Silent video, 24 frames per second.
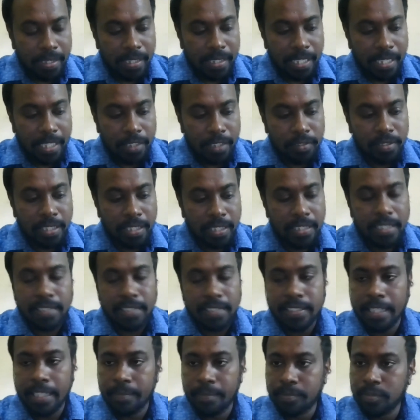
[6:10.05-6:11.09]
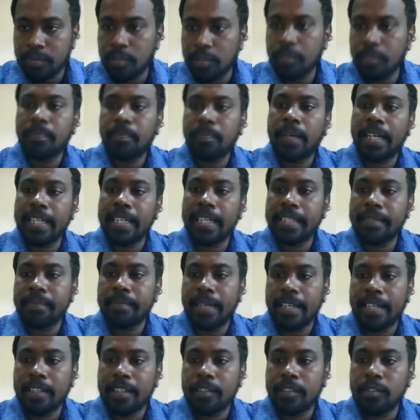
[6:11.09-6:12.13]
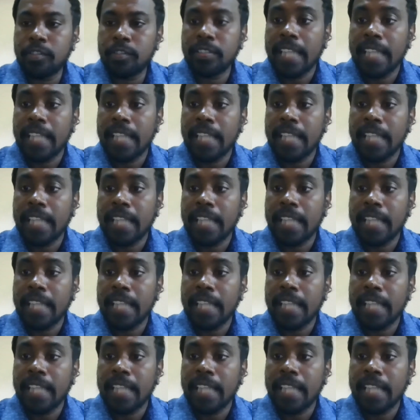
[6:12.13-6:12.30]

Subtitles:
dioxide is absorbed by mangroves,